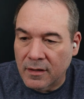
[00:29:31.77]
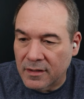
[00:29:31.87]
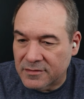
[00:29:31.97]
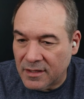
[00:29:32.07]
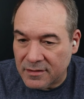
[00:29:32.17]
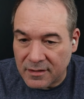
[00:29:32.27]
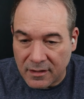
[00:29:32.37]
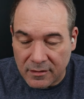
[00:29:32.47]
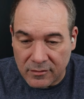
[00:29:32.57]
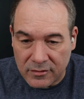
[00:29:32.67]
Get status
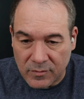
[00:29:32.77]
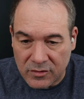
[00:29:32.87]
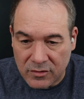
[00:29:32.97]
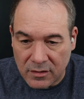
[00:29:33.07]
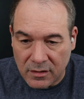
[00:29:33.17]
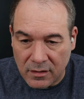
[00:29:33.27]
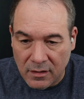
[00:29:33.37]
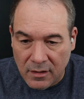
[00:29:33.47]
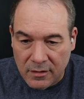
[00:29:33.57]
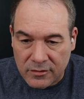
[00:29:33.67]
ain't going to do us much there.
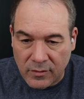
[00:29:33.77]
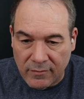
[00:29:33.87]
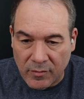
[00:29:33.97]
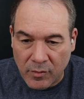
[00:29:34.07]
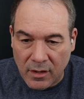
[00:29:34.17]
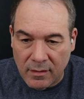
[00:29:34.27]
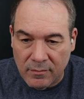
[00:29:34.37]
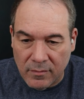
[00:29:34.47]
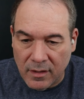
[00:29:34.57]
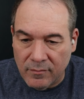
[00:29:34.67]
So we have the
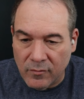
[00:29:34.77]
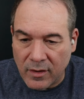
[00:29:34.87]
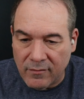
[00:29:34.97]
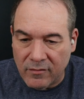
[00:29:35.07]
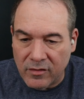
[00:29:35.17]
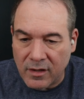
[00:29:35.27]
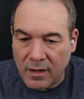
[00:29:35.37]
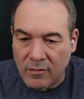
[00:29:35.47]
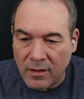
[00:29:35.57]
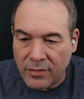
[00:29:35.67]
prompt. Yep, we have everything
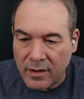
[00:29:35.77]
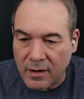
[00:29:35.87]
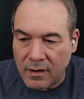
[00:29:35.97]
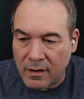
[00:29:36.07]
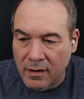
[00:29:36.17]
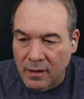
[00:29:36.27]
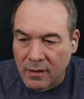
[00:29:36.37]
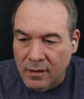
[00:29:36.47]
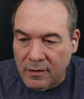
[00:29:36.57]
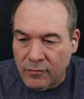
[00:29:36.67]
I want there.
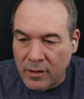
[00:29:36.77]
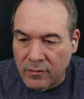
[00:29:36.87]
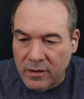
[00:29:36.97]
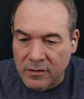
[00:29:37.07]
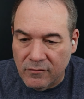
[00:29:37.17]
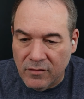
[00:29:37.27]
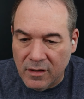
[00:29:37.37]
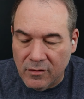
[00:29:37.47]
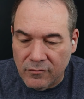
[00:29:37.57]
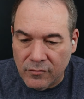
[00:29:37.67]
If we go into
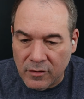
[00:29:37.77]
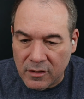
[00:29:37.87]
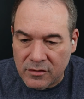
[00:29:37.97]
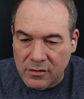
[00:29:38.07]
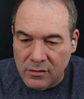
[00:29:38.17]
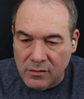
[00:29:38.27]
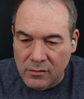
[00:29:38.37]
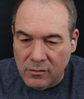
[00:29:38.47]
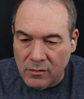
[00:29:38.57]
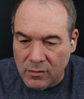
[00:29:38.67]
video
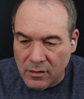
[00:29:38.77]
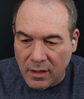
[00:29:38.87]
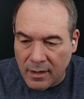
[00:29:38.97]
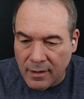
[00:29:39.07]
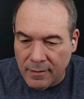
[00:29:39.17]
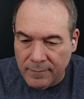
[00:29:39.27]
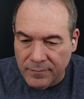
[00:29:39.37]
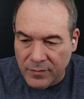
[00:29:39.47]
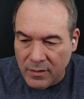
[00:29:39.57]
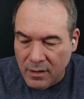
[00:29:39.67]
42
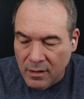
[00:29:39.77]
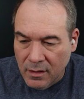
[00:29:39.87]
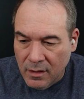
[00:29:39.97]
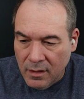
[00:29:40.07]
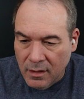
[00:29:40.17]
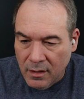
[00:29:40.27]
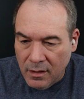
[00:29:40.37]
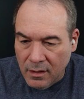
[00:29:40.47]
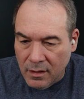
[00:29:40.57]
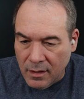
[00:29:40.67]

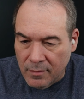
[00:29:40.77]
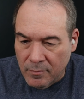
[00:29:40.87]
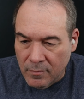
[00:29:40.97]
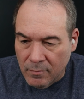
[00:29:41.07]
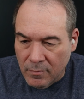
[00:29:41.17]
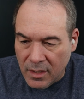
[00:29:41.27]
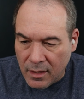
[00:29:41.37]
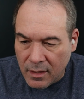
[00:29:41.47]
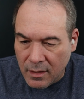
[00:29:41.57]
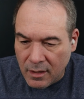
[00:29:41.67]
and
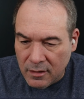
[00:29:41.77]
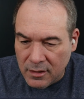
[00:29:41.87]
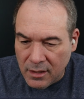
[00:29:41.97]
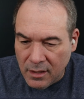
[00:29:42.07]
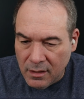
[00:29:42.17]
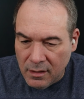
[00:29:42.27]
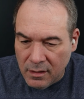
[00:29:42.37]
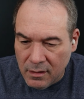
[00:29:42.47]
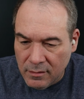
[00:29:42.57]
make clean,